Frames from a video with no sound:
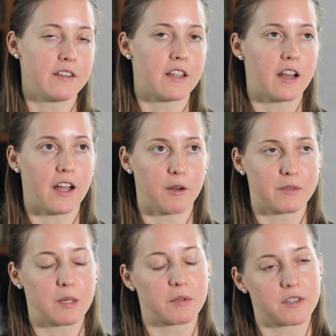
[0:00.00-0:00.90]
and then I
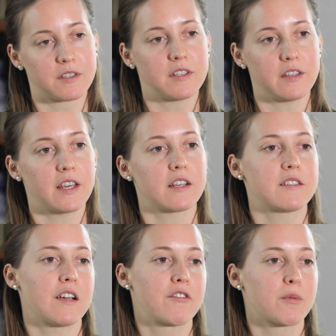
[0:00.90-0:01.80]
was able to see the
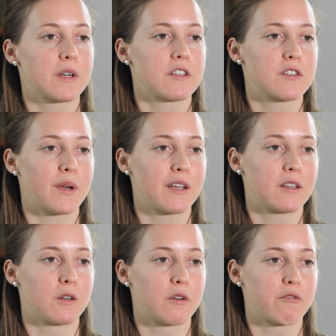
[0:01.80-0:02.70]
edits afterwards so I
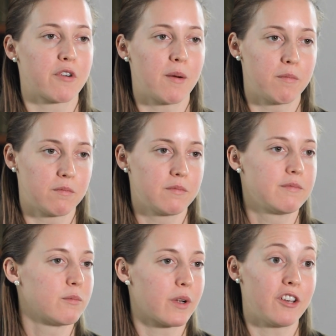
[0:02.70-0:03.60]
could learn from
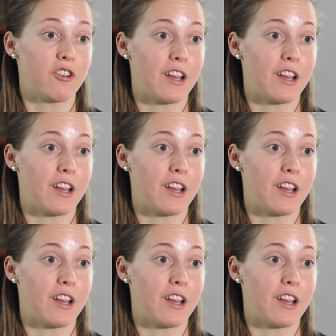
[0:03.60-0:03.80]
what he